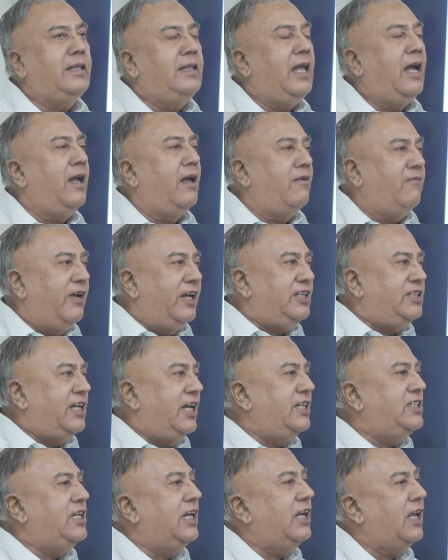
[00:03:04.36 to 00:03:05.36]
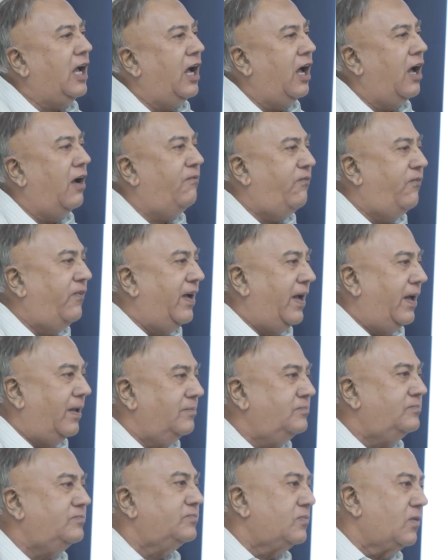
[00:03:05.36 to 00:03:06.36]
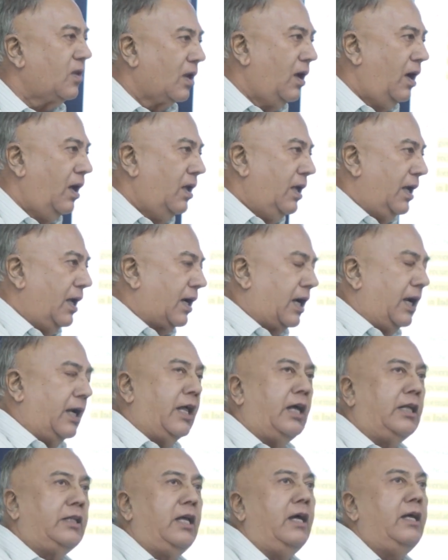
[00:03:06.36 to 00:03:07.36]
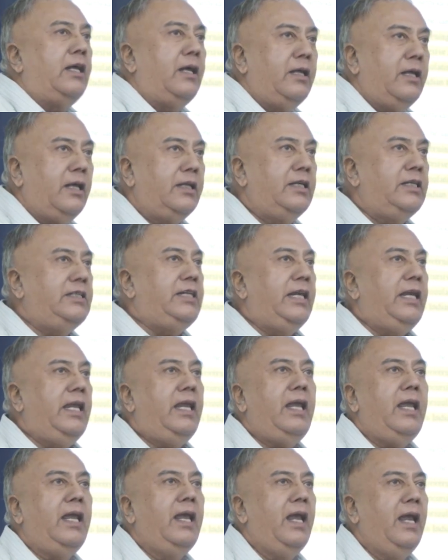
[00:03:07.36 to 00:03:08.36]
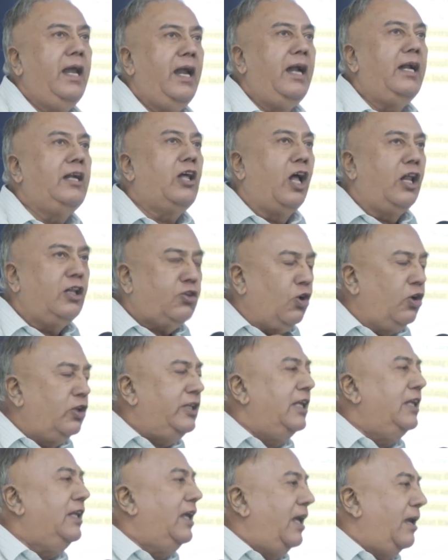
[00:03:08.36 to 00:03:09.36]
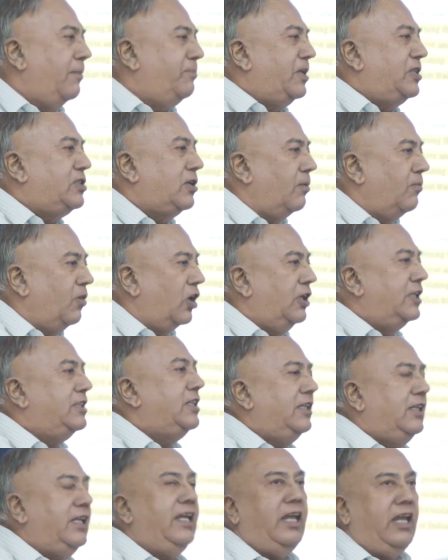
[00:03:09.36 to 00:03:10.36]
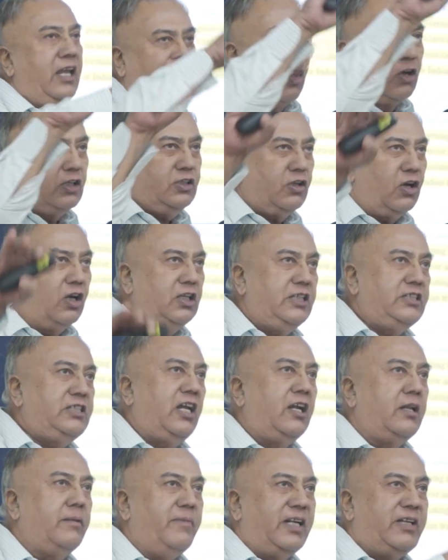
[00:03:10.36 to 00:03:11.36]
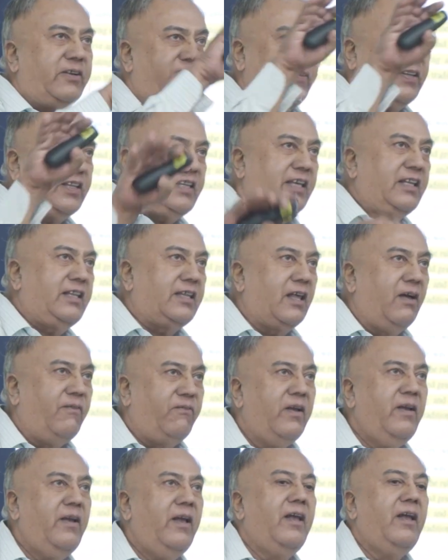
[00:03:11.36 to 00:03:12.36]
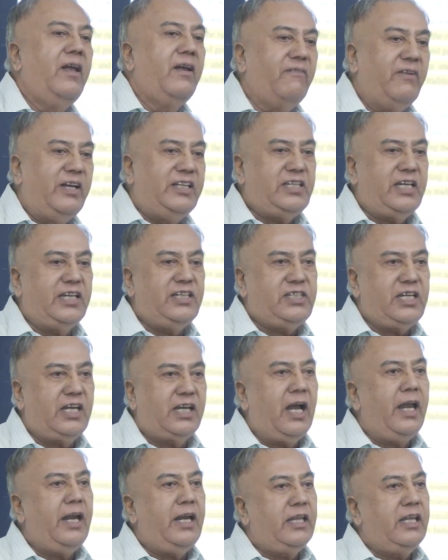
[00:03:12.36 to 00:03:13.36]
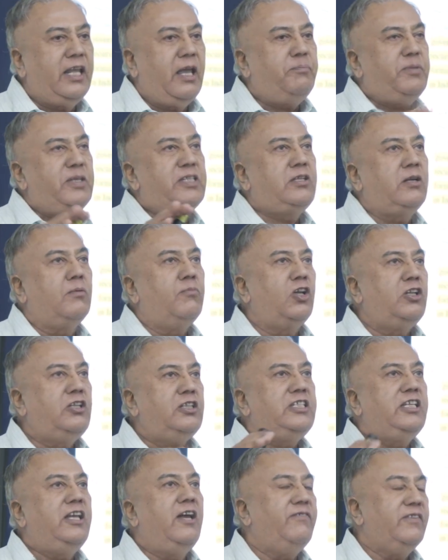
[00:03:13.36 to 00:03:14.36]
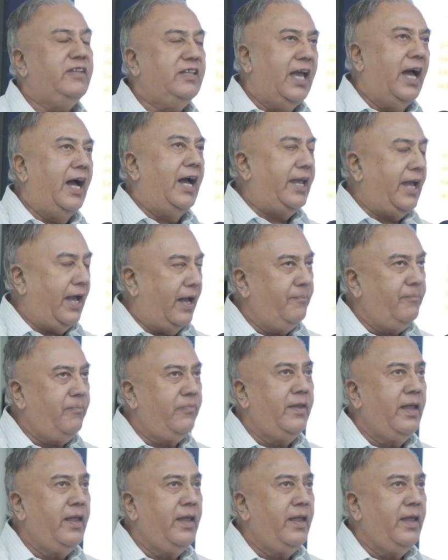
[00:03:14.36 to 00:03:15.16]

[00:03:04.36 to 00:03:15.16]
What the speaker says: the Vaisheshika of Kanada Rishi, and also the epistemology, the ontology or metaphysics of Vaisheshika, and the epistemology of Nyāya.